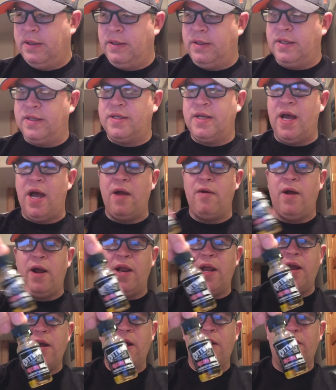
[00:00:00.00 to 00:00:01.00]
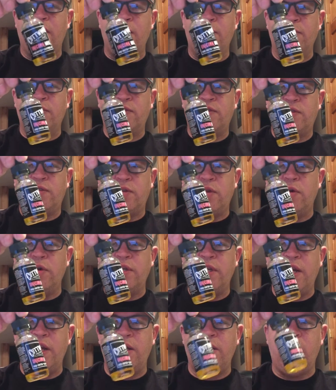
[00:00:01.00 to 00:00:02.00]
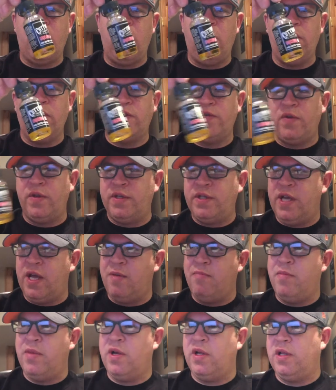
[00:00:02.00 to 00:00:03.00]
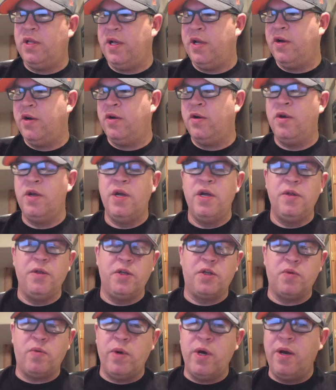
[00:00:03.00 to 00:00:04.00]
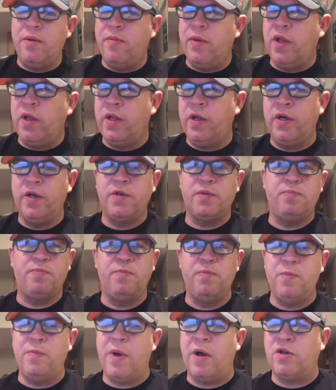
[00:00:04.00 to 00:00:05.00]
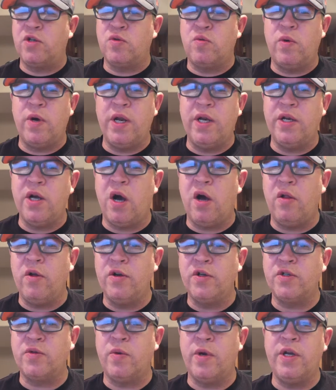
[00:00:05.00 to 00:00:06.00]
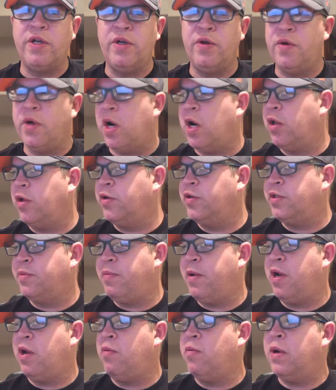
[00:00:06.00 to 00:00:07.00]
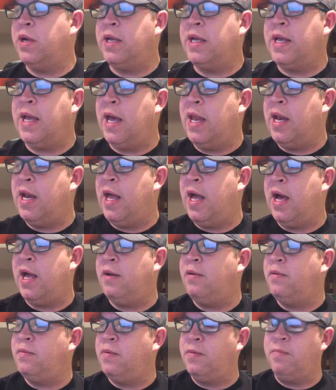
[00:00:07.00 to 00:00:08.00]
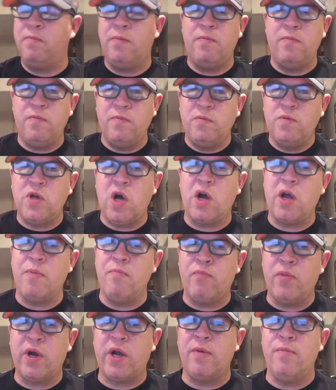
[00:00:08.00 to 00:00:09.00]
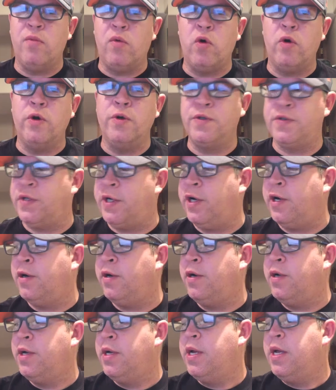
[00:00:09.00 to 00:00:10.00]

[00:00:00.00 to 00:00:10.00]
This guy right here, I think, was $13 for the 10 milliliter. The 20 milliliters, about $20, $22, depending on where you get it at. We're talking brick and mortars here.